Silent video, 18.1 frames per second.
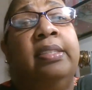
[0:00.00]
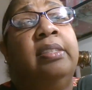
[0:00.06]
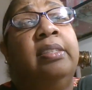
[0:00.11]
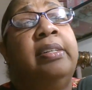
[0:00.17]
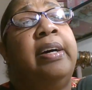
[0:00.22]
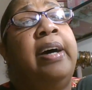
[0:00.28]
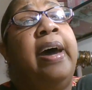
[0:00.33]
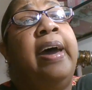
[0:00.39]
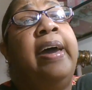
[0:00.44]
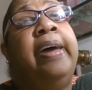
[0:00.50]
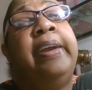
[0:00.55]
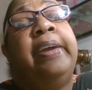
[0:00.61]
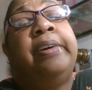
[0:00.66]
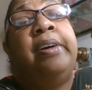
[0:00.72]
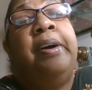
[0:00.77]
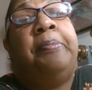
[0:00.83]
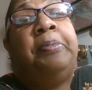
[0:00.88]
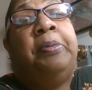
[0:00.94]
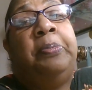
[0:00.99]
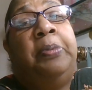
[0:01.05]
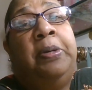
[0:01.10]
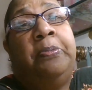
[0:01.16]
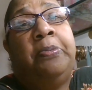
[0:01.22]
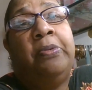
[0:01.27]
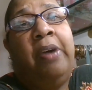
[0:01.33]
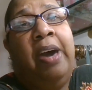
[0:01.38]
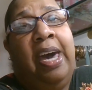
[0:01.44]
uh, I had a couple
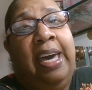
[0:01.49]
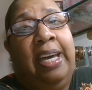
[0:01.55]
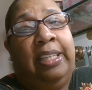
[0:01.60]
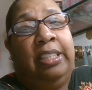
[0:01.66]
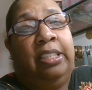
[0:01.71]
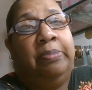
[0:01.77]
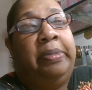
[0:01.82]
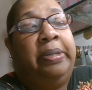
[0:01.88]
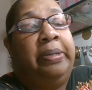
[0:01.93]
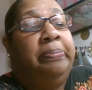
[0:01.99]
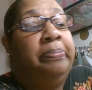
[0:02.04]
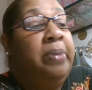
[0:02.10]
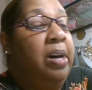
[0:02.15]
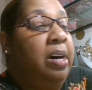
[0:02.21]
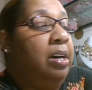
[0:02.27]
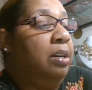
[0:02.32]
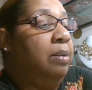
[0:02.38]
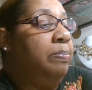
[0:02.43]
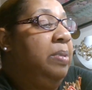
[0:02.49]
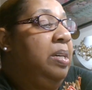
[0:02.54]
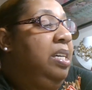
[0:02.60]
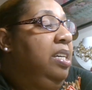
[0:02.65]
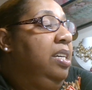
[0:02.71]
people ask me, Mom,